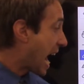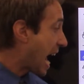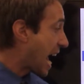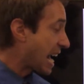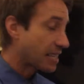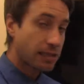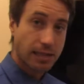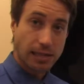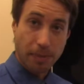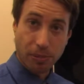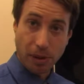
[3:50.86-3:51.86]
and
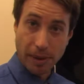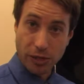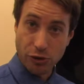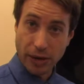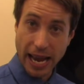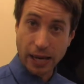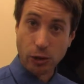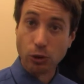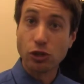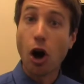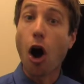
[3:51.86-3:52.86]
supplementary
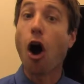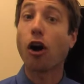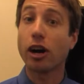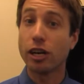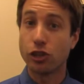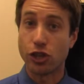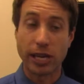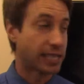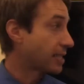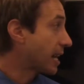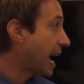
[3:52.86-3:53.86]
angles are
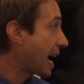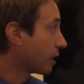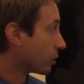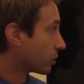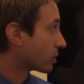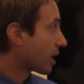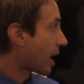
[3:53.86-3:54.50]
adjacent angles.